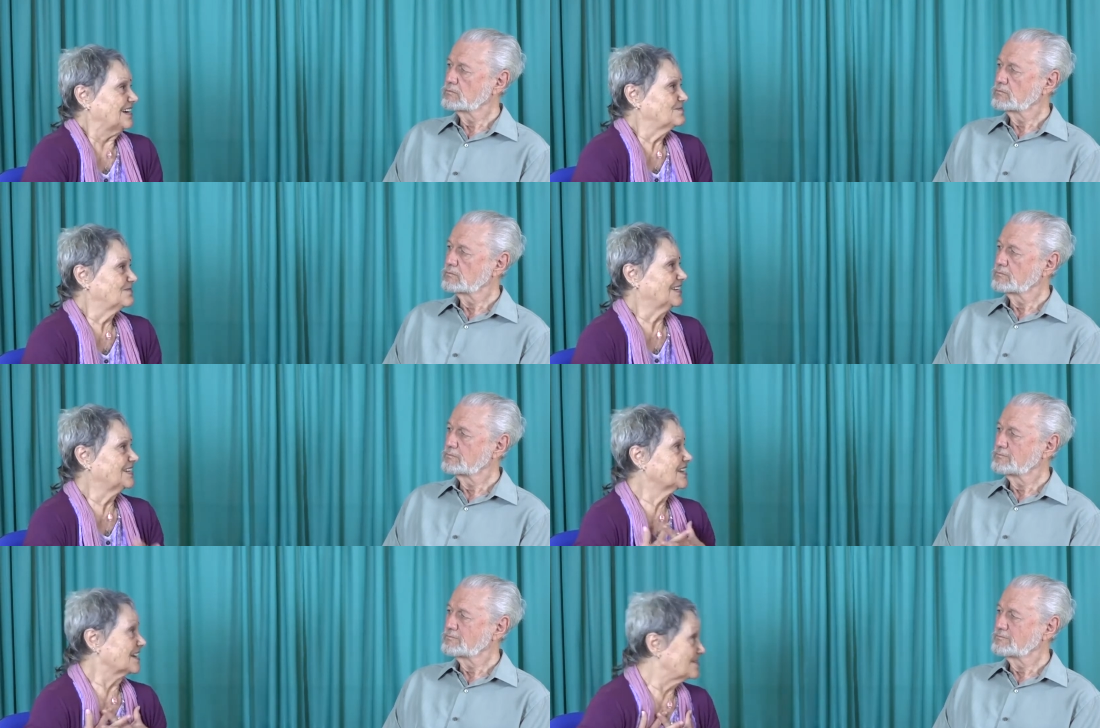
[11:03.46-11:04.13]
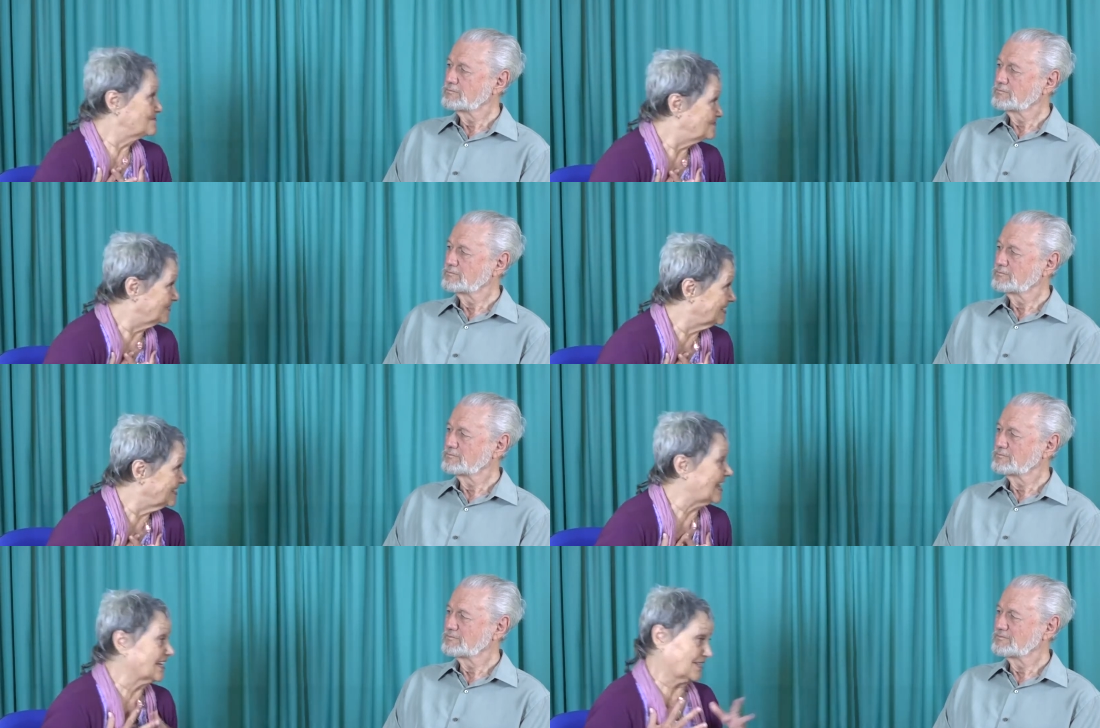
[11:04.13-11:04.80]
Speaker 1: I'm very happy
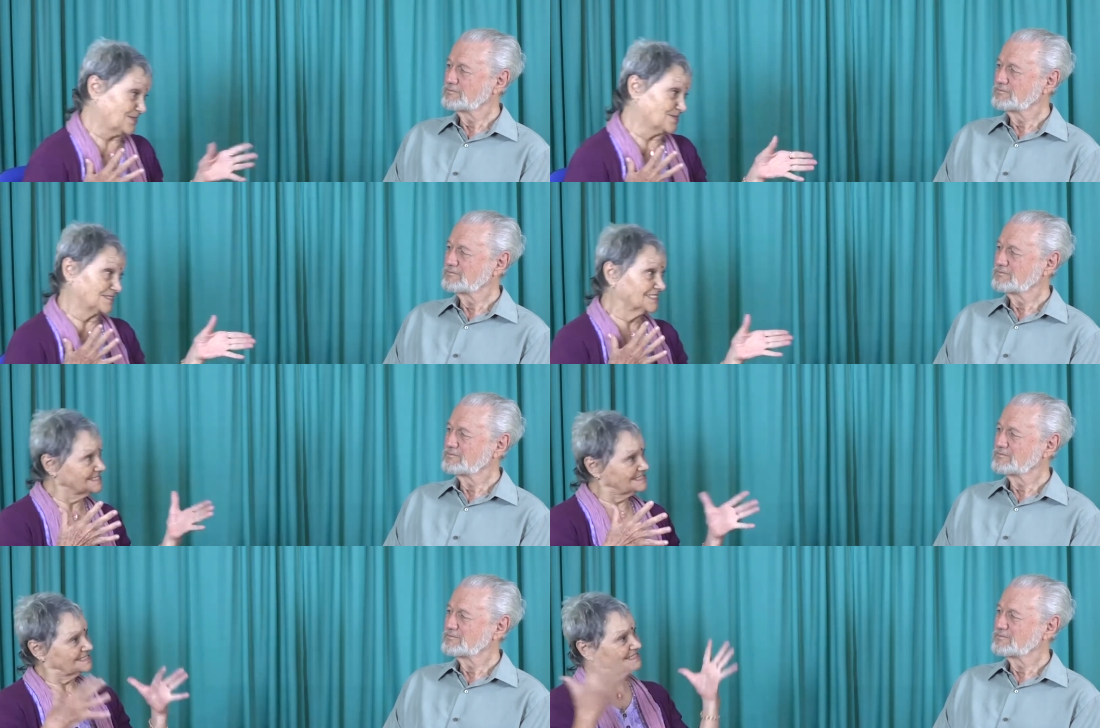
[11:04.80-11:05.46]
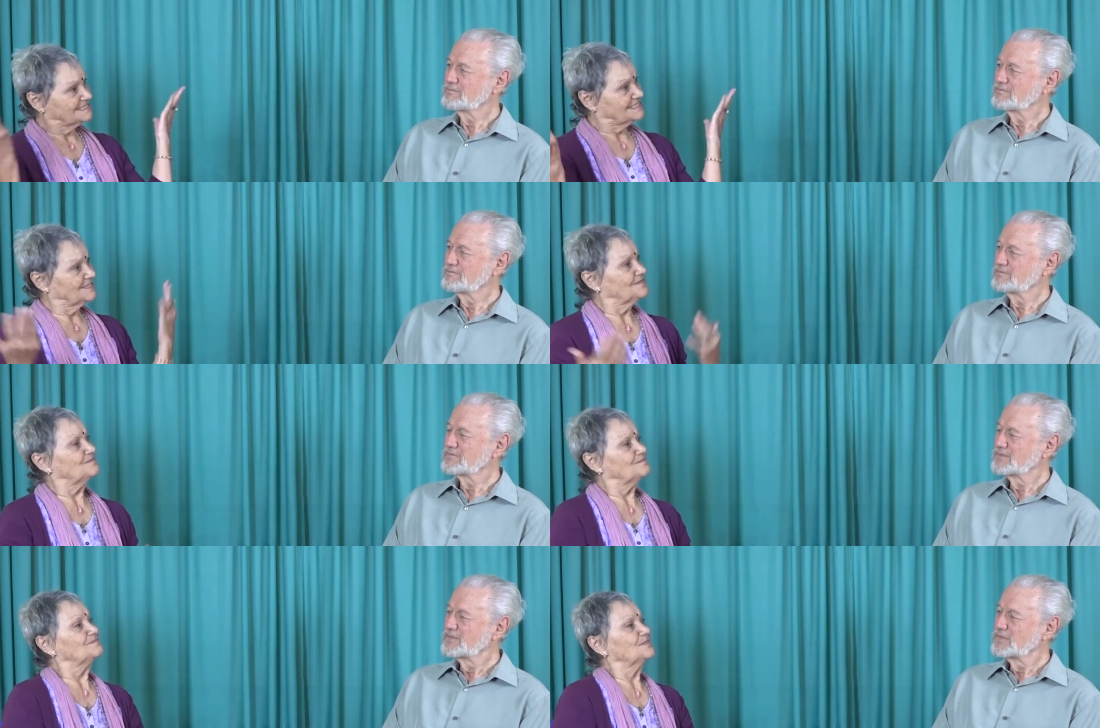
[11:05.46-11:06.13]
that you,
Speaker 2: know.
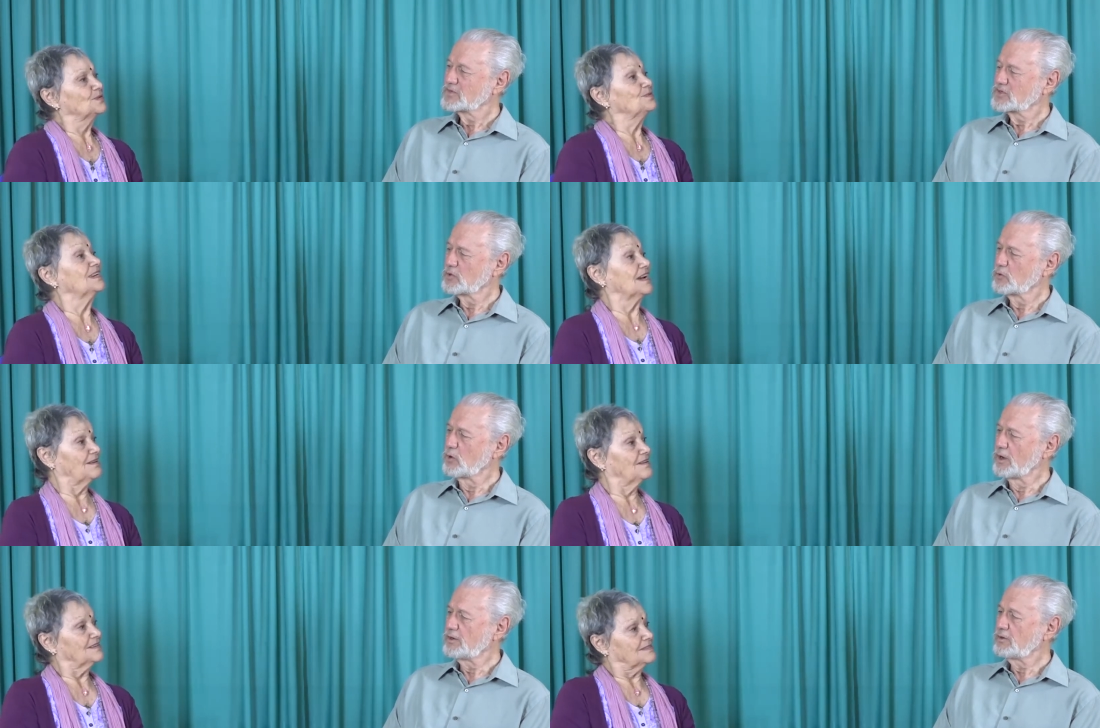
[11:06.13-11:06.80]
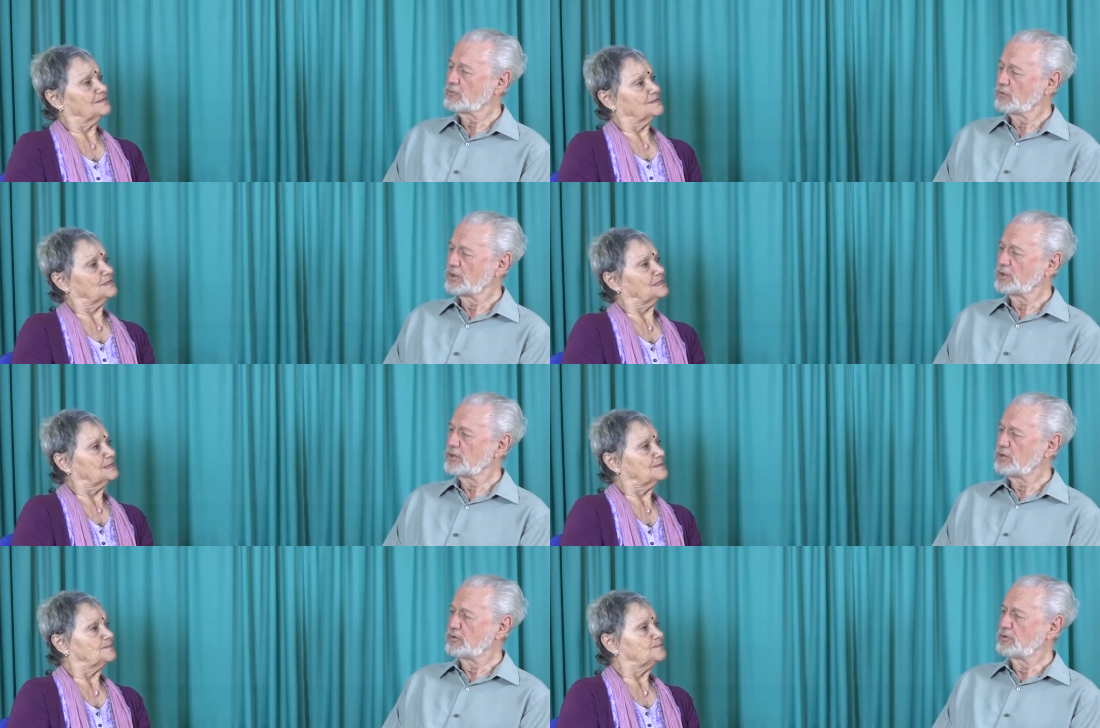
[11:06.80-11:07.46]
So have, when, when
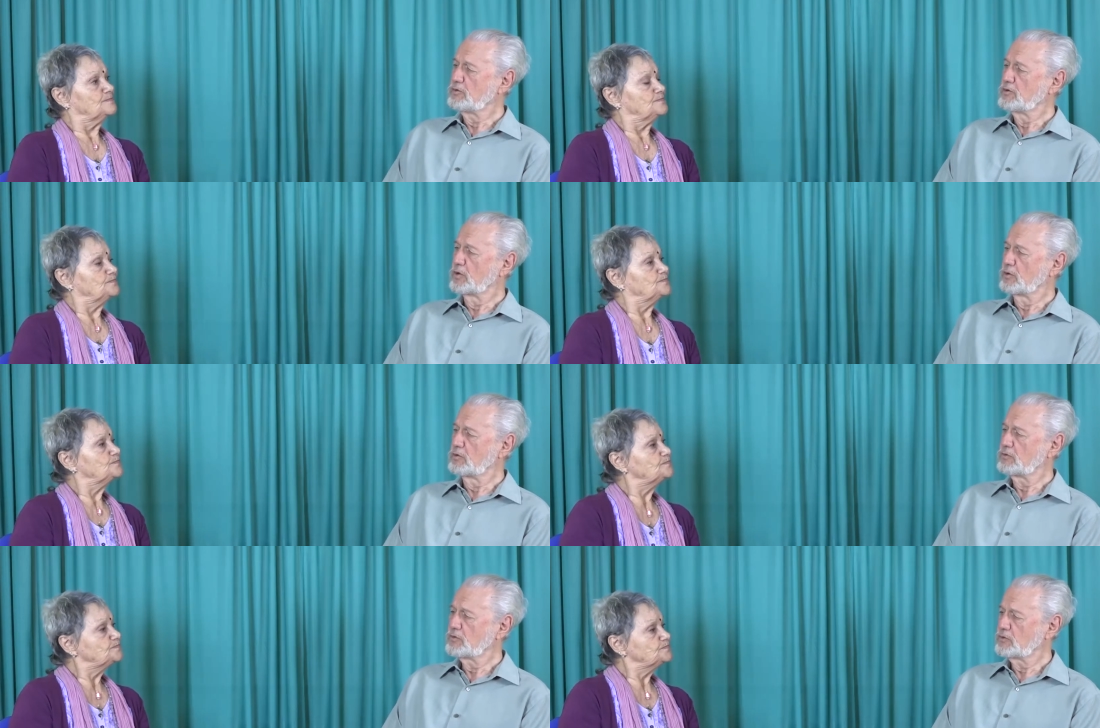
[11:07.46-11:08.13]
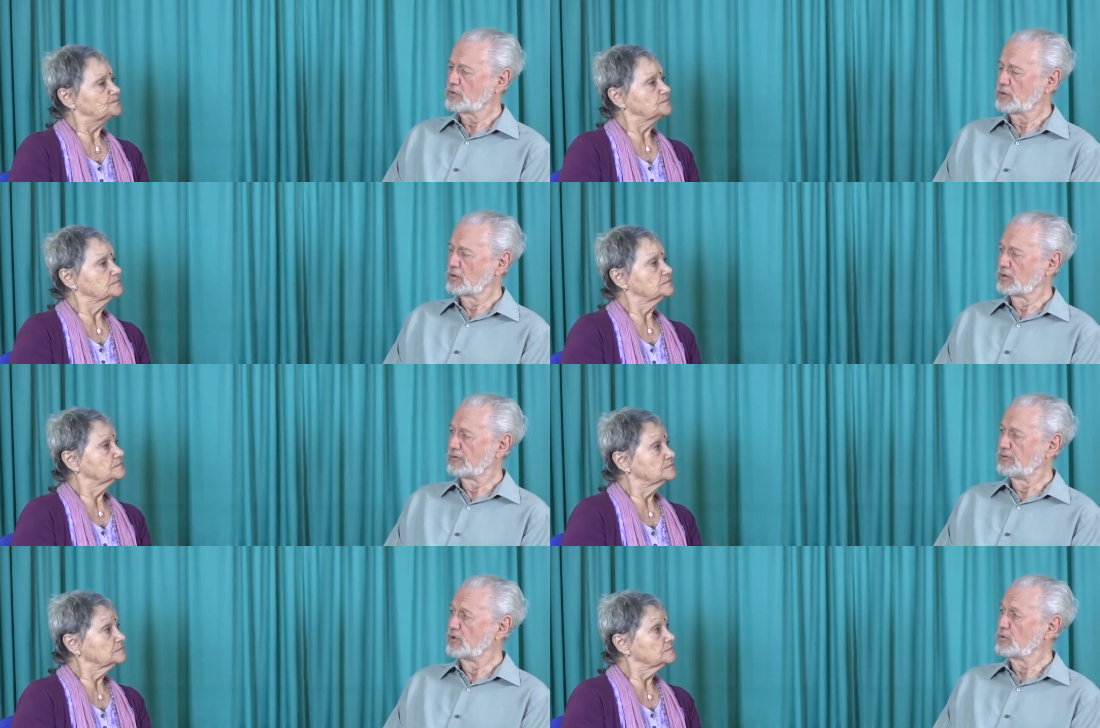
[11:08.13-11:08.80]
did you go to
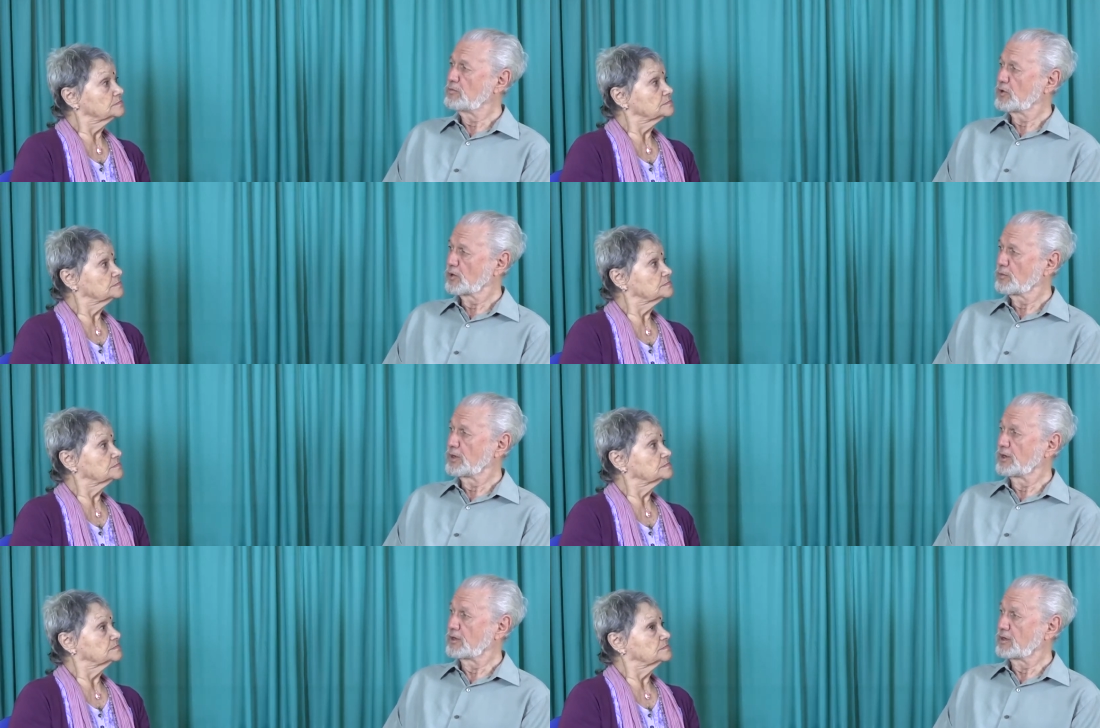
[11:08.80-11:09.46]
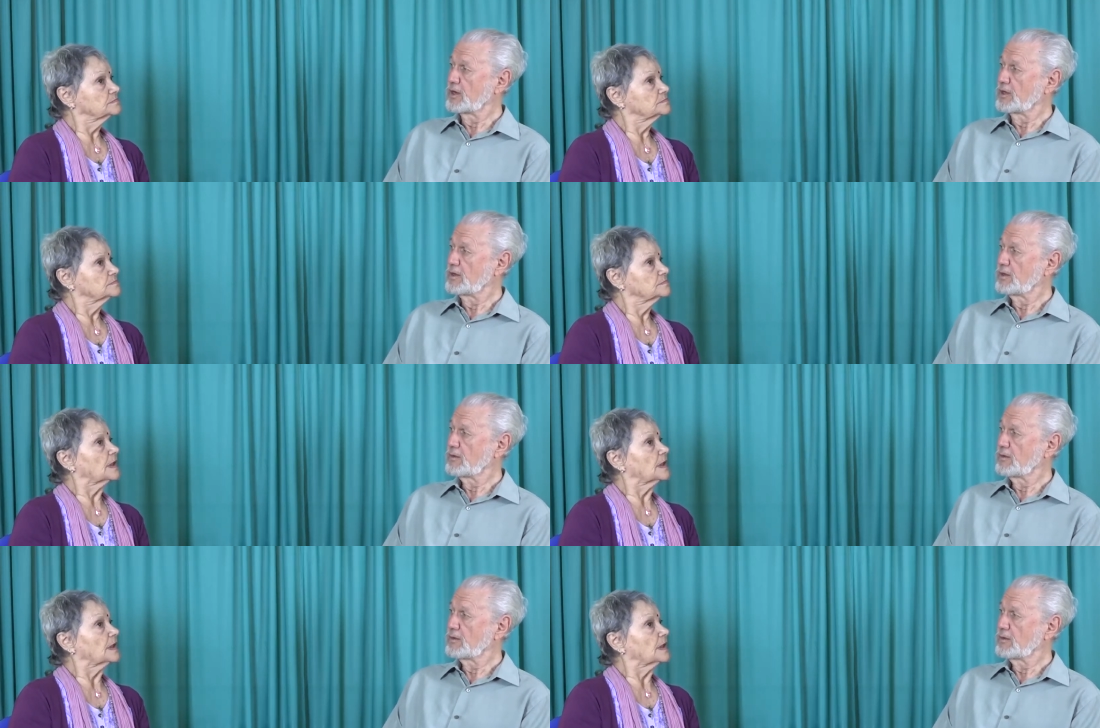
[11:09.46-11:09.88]
Auroville permanently?